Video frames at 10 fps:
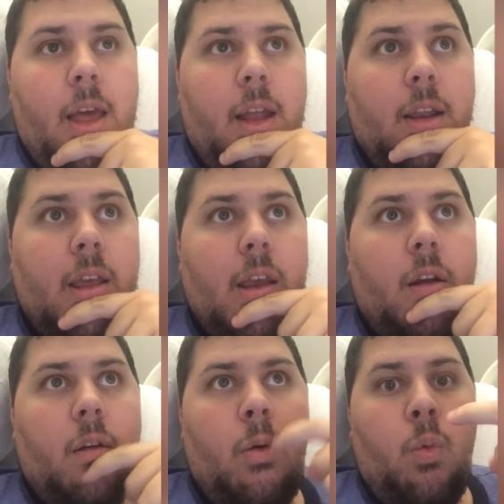and
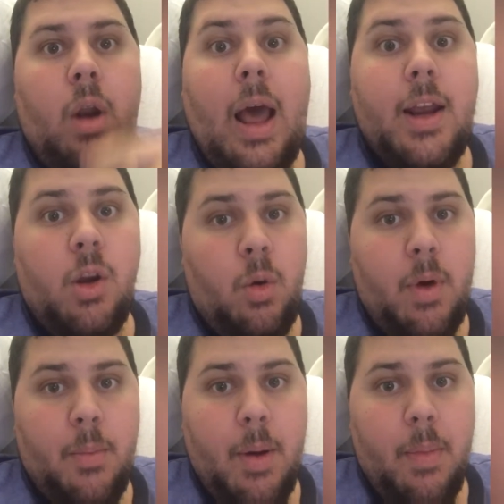hear what I know
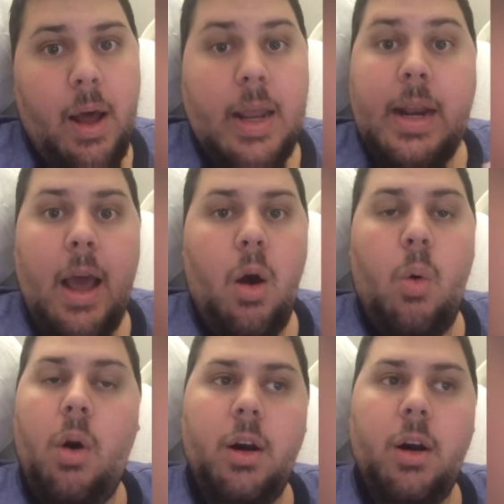about my body and how it